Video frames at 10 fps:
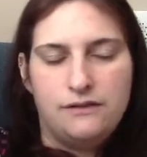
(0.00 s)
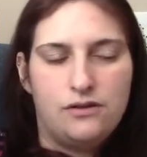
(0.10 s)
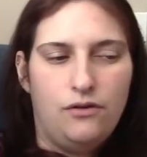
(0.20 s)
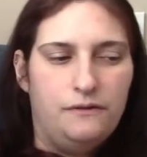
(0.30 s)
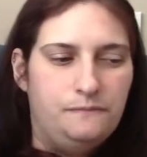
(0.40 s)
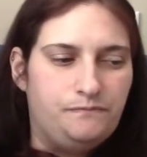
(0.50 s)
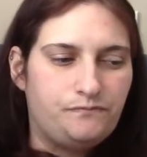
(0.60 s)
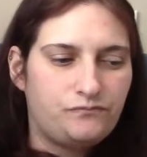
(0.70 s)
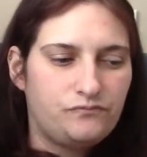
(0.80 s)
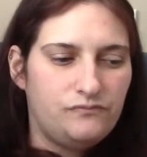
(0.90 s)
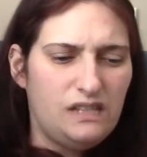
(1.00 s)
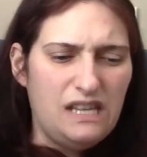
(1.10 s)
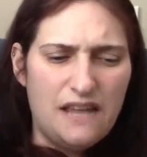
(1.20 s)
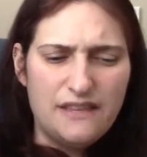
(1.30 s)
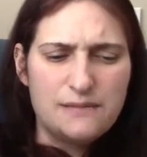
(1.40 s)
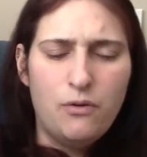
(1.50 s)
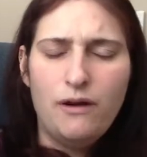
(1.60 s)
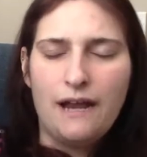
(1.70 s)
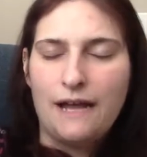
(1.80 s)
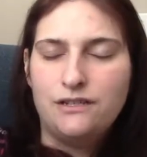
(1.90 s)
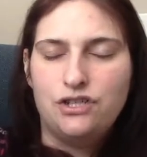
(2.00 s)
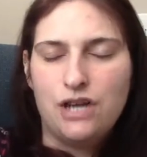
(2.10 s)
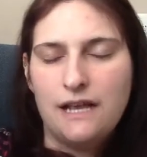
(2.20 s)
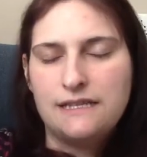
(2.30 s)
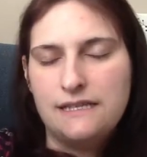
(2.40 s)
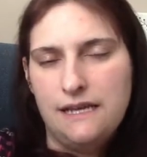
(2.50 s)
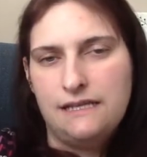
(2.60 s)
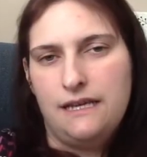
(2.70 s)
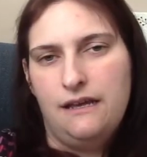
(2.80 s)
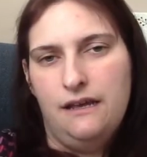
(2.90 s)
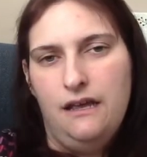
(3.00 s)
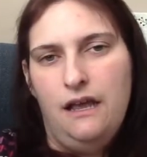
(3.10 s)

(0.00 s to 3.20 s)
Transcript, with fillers: So at this point, I just need to